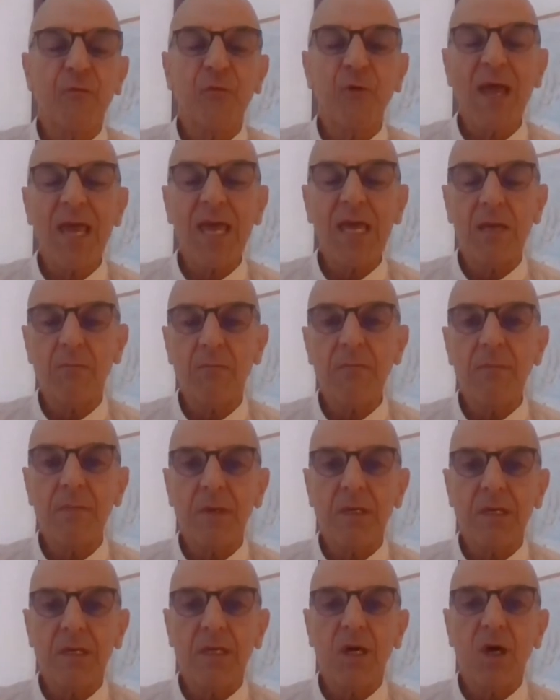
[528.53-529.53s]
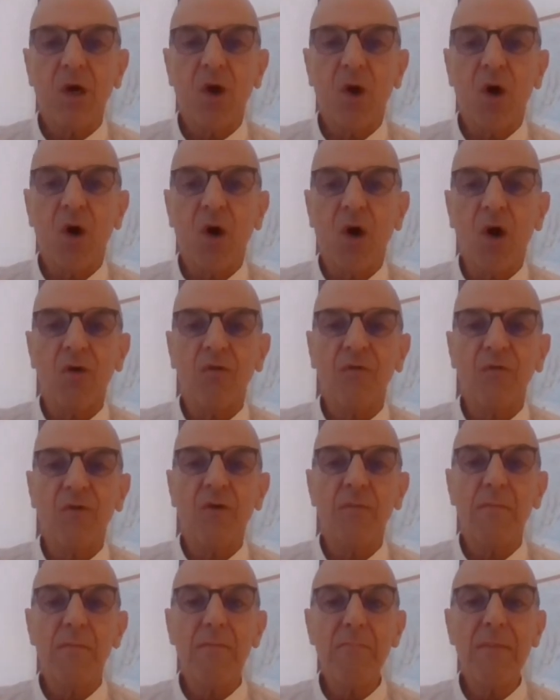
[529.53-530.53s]
frame of
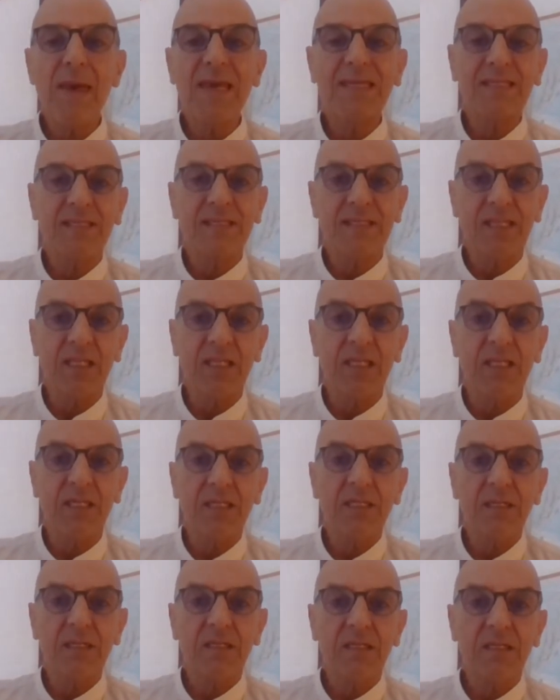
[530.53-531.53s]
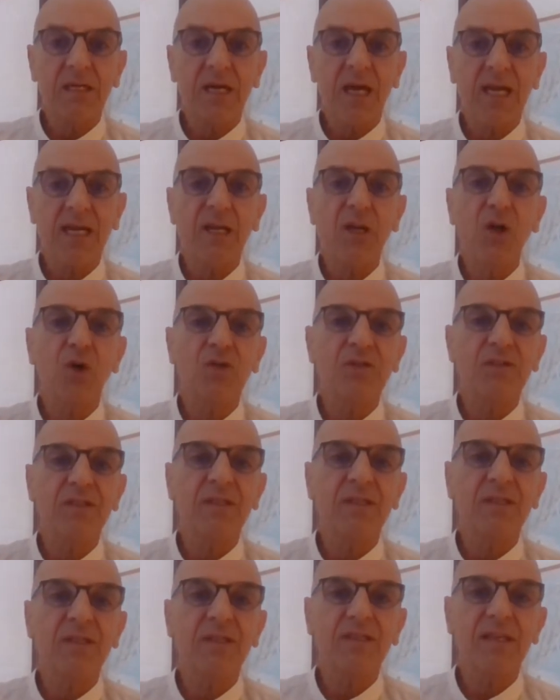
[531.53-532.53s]
a medicine and not
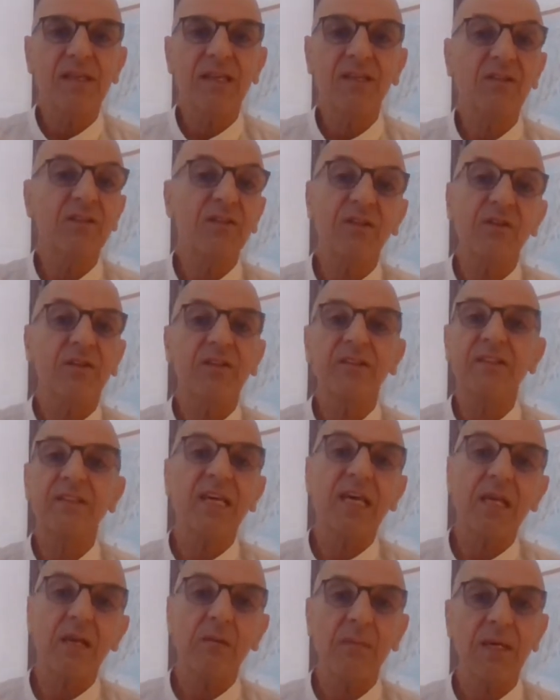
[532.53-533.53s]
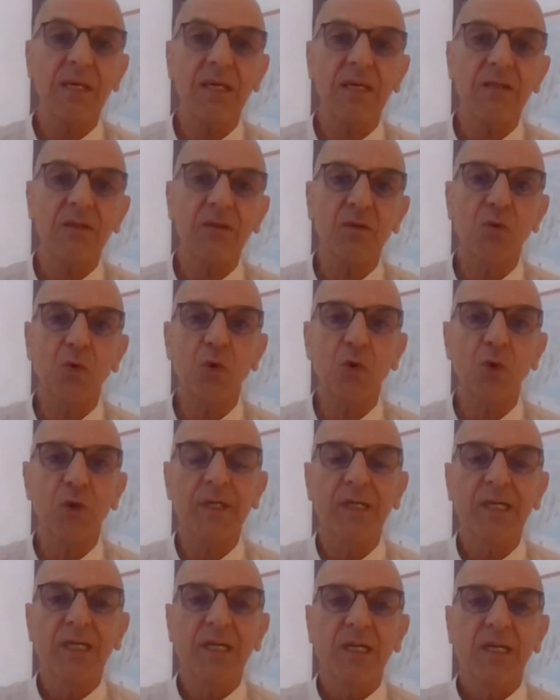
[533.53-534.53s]
as an entertainment or